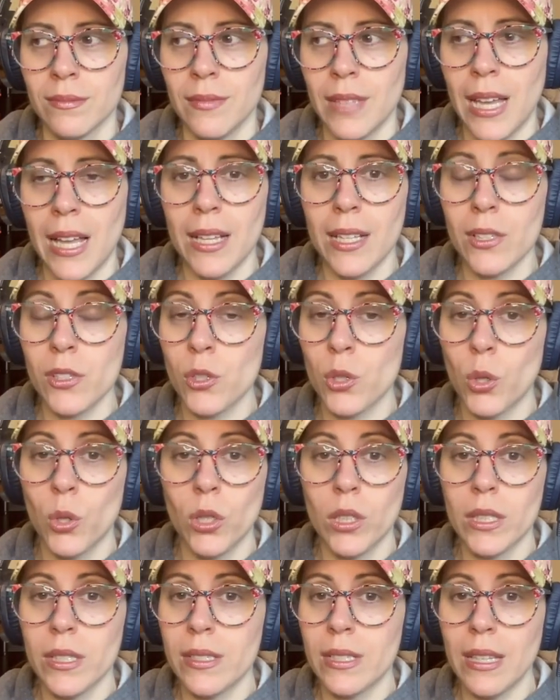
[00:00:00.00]
Alex
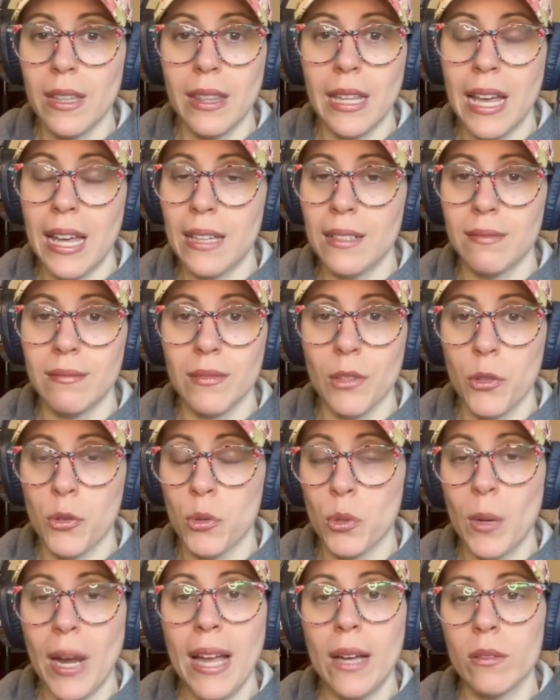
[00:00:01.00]
Cora did that
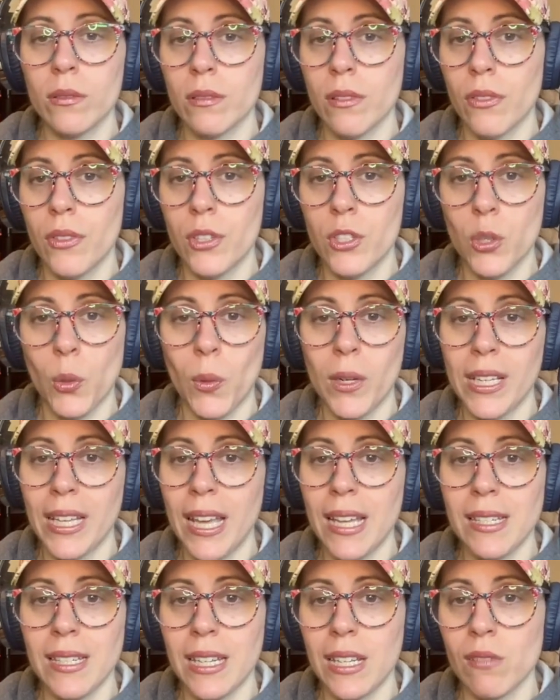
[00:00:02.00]
throughout the
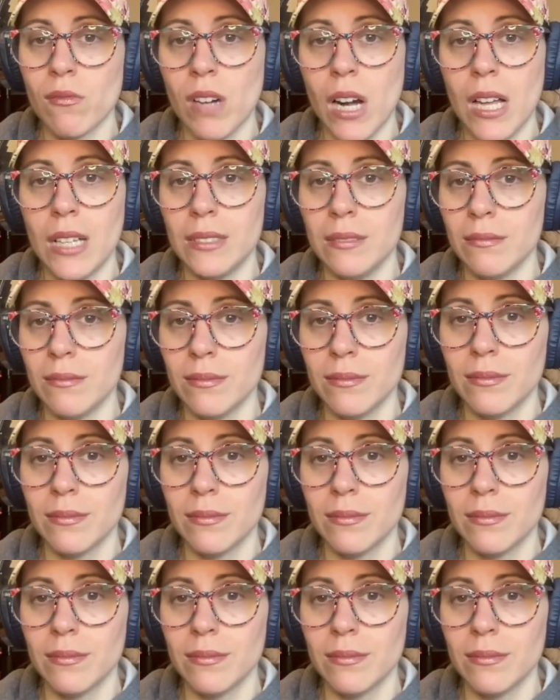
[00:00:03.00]
2018 run,